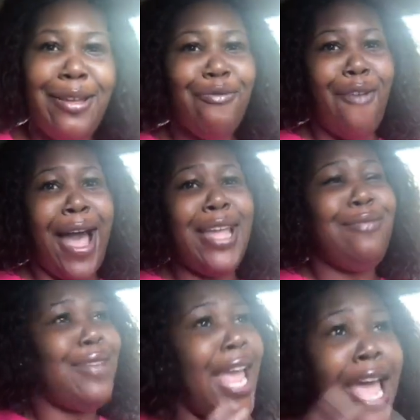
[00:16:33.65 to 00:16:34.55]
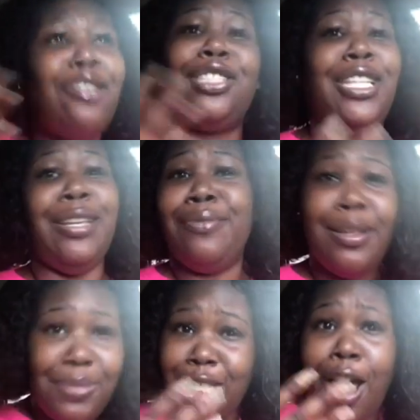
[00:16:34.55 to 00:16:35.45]
Right? The energy,
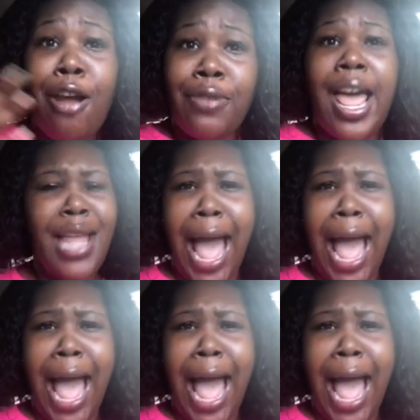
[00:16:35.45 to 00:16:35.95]
it was turned up.